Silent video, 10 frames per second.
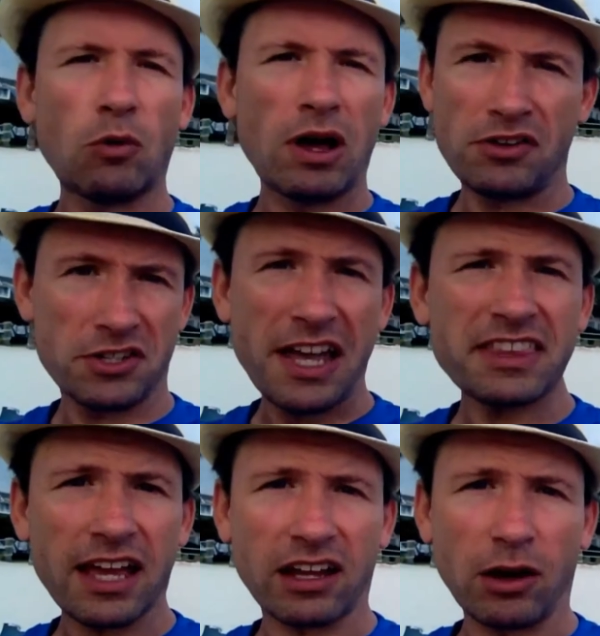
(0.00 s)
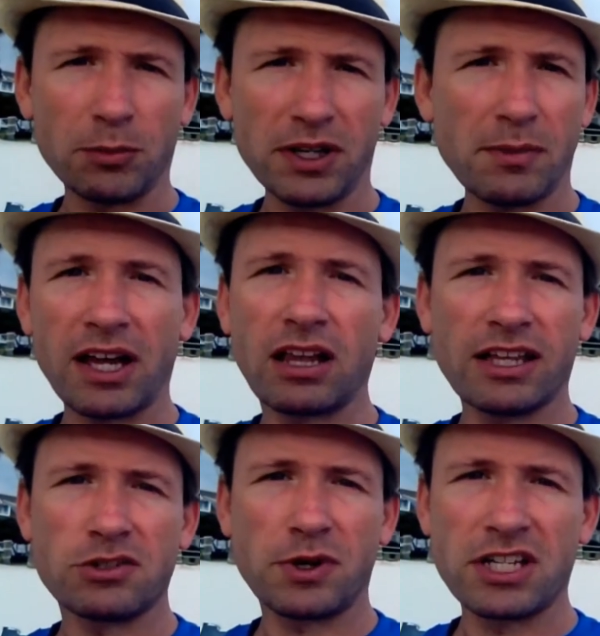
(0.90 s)
while I was at that company, my
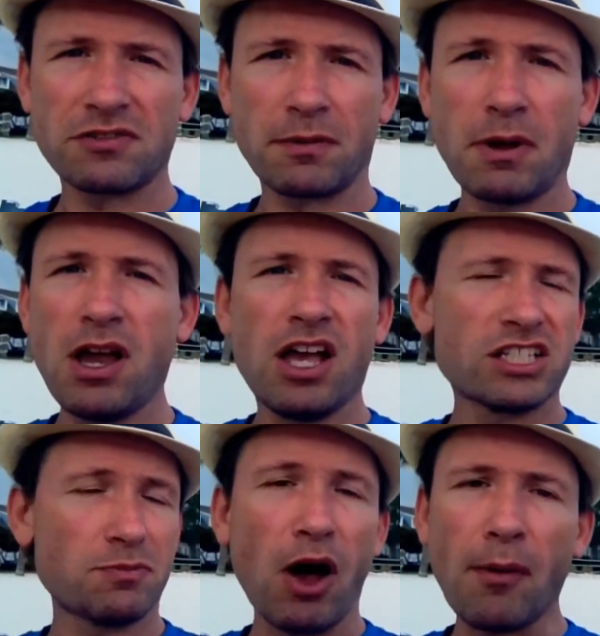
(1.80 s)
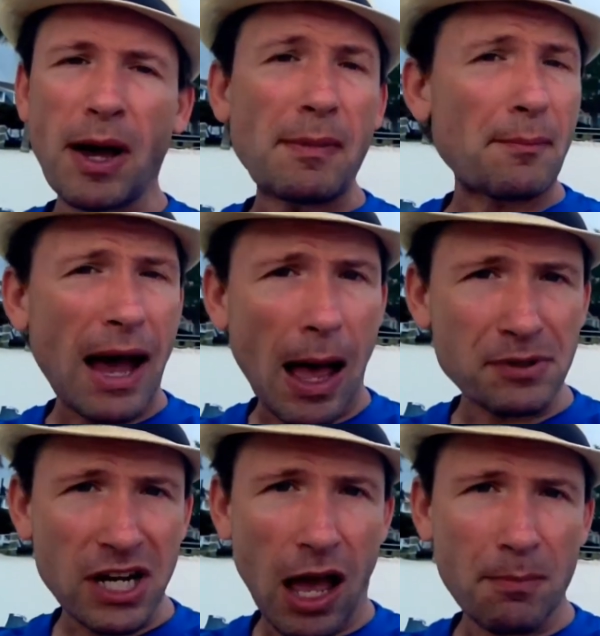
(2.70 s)
clients ranged from small mom and pop
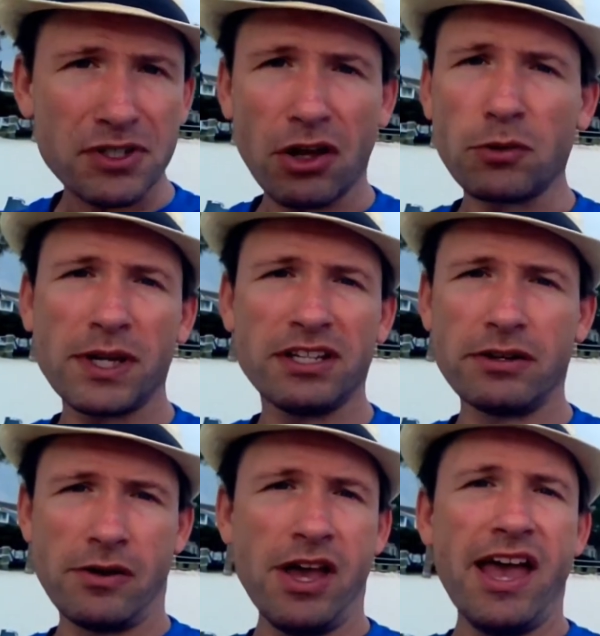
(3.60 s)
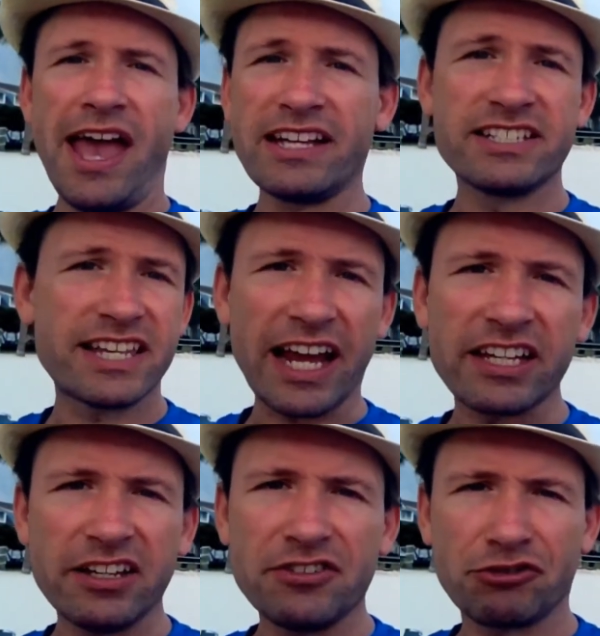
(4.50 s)
shops all the way to
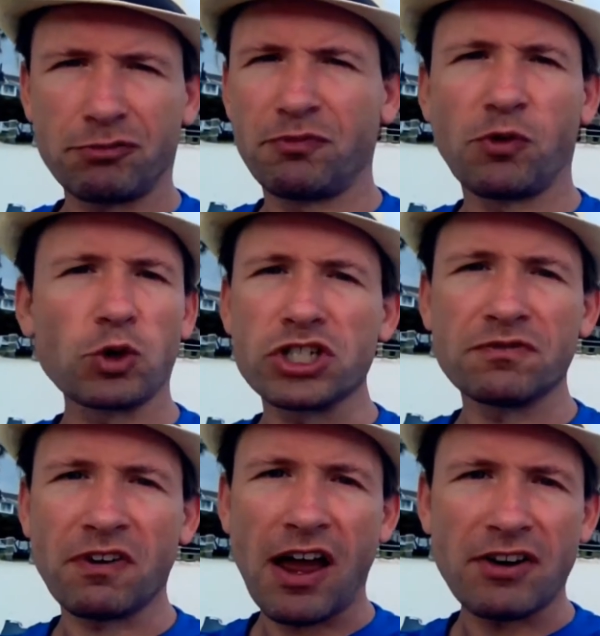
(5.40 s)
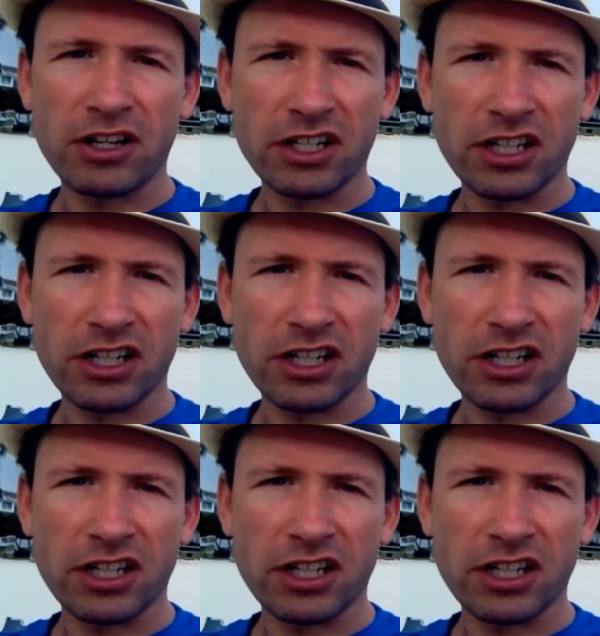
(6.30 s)
executives from Fortune 500